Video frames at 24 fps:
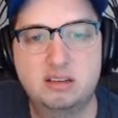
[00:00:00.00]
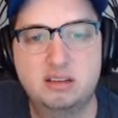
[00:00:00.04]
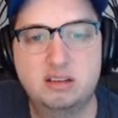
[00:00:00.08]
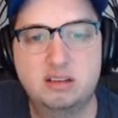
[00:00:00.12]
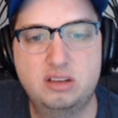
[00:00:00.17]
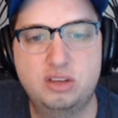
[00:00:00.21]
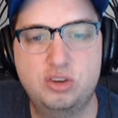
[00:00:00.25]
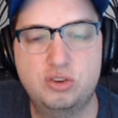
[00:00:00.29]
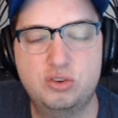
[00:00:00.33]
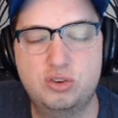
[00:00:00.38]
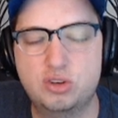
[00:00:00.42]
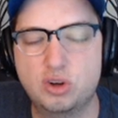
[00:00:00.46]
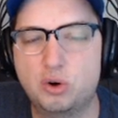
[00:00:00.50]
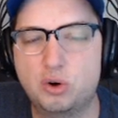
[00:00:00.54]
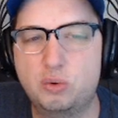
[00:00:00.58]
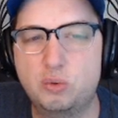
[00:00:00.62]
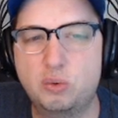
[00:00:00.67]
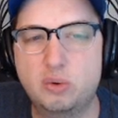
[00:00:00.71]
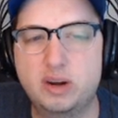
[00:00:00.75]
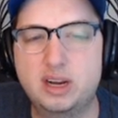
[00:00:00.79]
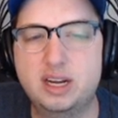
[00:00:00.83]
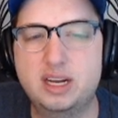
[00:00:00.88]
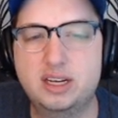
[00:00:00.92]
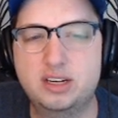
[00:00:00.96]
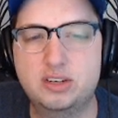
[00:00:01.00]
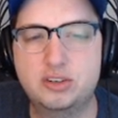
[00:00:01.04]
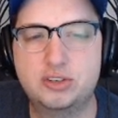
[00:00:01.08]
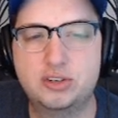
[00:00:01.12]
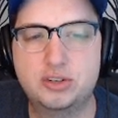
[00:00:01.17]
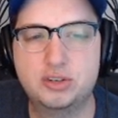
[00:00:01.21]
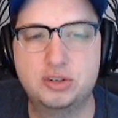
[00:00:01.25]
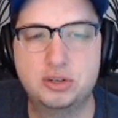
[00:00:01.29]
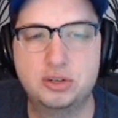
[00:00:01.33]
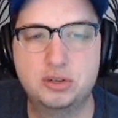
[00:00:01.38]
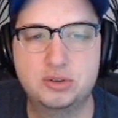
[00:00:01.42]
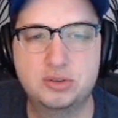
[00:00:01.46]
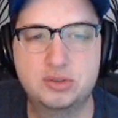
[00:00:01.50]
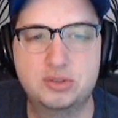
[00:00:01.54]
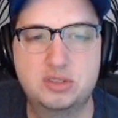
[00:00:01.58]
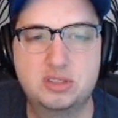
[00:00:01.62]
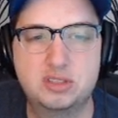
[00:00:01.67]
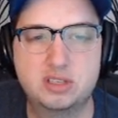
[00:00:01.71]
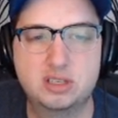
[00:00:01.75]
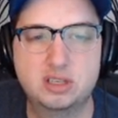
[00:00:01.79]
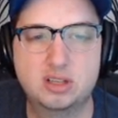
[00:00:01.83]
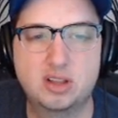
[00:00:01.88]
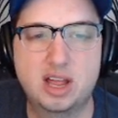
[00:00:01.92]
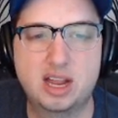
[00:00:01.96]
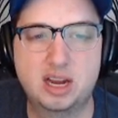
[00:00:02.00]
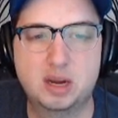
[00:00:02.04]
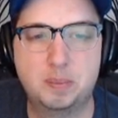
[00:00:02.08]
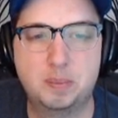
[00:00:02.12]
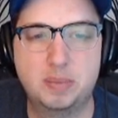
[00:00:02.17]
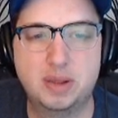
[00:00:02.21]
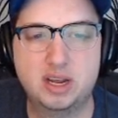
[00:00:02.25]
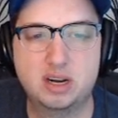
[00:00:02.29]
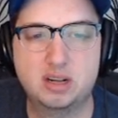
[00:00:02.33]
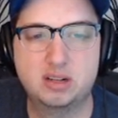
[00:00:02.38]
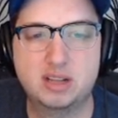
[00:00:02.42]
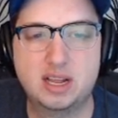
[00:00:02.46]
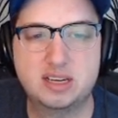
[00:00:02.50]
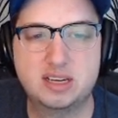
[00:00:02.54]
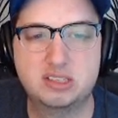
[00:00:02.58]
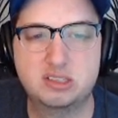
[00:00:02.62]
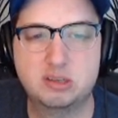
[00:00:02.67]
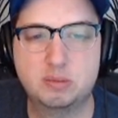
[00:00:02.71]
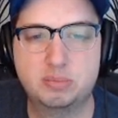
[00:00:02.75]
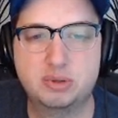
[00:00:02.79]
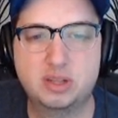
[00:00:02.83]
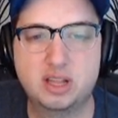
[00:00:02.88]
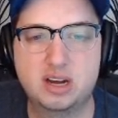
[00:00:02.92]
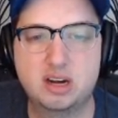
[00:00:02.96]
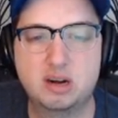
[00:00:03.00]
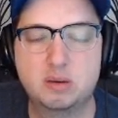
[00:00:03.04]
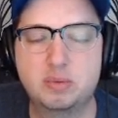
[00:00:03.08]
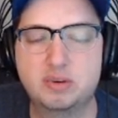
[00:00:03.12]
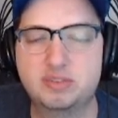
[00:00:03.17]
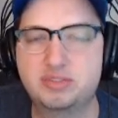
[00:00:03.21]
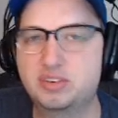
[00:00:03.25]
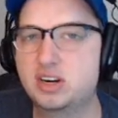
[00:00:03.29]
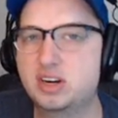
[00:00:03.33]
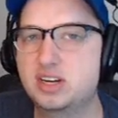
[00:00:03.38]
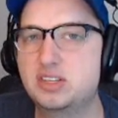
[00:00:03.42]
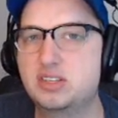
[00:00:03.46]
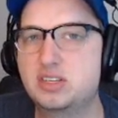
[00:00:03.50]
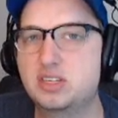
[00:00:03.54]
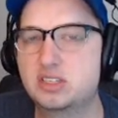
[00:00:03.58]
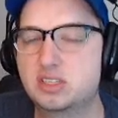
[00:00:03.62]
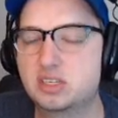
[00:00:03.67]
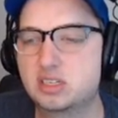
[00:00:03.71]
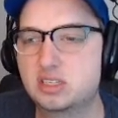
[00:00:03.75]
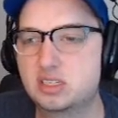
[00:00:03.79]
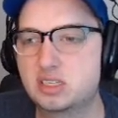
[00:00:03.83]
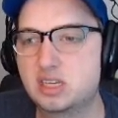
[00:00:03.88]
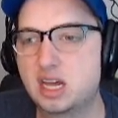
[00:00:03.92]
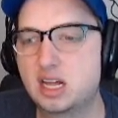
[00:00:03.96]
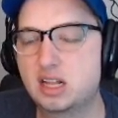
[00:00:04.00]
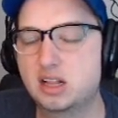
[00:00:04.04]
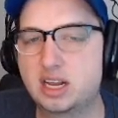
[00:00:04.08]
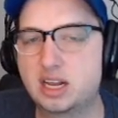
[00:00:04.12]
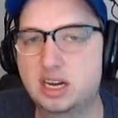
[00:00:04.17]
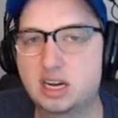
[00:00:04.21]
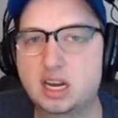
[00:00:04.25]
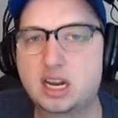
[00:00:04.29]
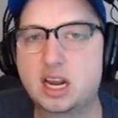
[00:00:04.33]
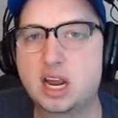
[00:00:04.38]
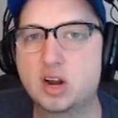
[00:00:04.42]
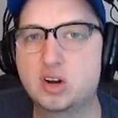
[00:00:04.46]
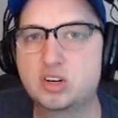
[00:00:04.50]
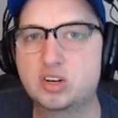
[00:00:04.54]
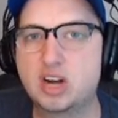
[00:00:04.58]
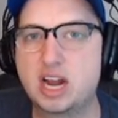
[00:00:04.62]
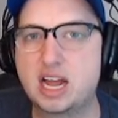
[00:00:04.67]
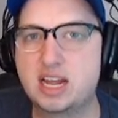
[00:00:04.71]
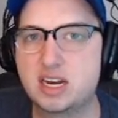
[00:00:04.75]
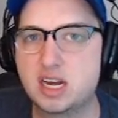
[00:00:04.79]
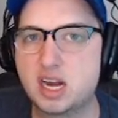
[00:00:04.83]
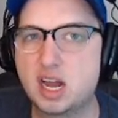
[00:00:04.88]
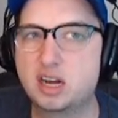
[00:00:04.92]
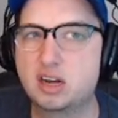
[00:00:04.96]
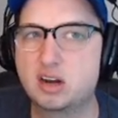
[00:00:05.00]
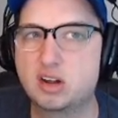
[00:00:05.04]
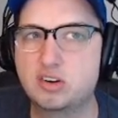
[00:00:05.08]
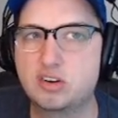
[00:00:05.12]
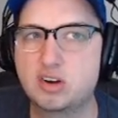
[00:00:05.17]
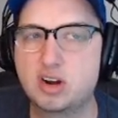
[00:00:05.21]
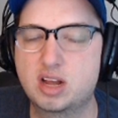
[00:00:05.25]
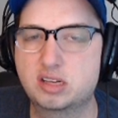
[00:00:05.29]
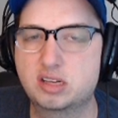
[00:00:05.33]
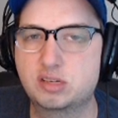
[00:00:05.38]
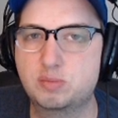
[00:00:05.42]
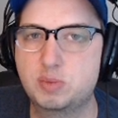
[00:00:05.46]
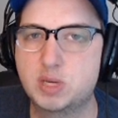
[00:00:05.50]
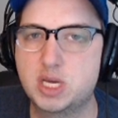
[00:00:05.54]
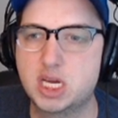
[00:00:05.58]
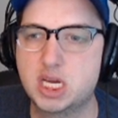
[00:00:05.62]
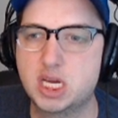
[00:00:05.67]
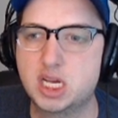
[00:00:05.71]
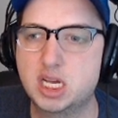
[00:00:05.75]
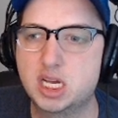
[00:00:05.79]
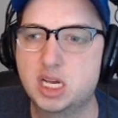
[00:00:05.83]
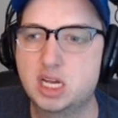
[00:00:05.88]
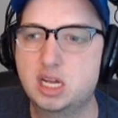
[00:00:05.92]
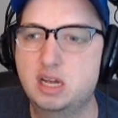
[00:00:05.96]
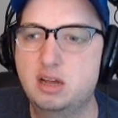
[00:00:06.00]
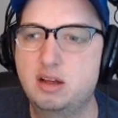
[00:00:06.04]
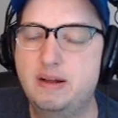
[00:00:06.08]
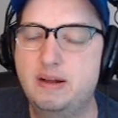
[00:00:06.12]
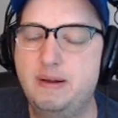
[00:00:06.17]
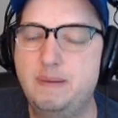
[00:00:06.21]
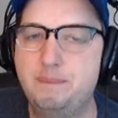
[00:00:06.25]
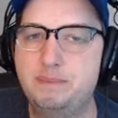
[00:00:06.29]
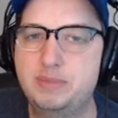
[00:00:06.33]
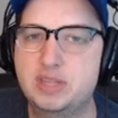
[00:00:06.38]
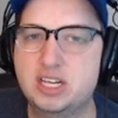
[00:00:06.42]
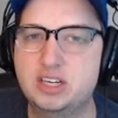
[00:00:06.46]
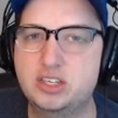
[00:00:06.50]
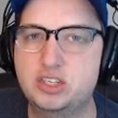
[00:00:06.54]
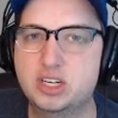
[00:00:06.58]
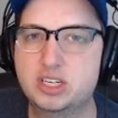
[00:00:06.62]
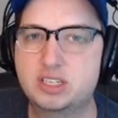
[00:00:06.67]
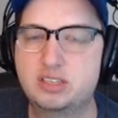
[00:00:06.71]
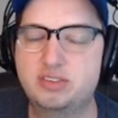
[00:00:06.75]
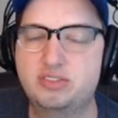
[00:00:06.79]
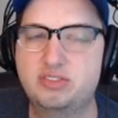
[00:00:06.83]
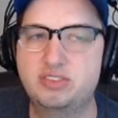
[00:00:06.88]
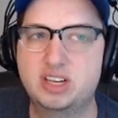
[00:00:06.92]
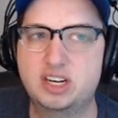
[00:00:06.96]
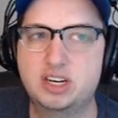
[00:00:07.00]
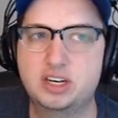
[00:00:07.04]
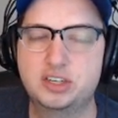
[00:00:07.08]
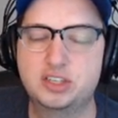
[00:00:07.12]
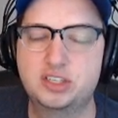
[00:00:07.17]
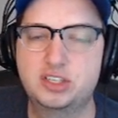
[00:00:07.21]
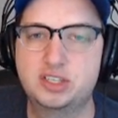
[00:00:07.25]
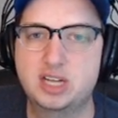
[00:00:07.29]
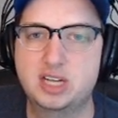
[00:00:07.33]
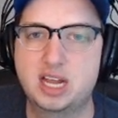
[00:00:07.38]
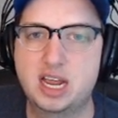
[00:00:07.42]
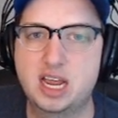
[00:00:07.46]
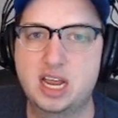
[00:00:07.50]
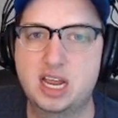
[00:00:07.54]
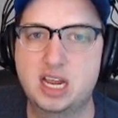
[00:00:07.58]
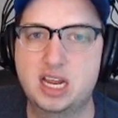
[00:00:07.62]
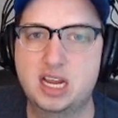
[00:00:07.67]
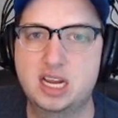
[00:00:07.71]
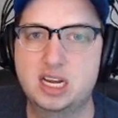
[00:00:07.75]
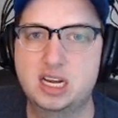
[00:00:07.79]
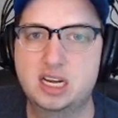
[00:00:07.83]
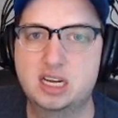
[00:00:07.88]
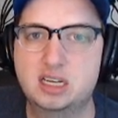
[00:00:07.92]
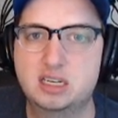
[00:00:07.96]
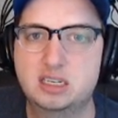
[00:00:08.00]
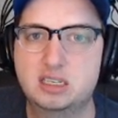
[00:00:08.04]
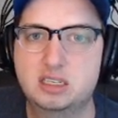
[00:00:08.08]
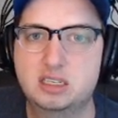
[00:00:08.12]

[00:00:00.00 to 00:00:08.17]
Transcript: you don't want to introduce to like penalize the player. But for instance, let's say like a character had 900 XP. They just finished a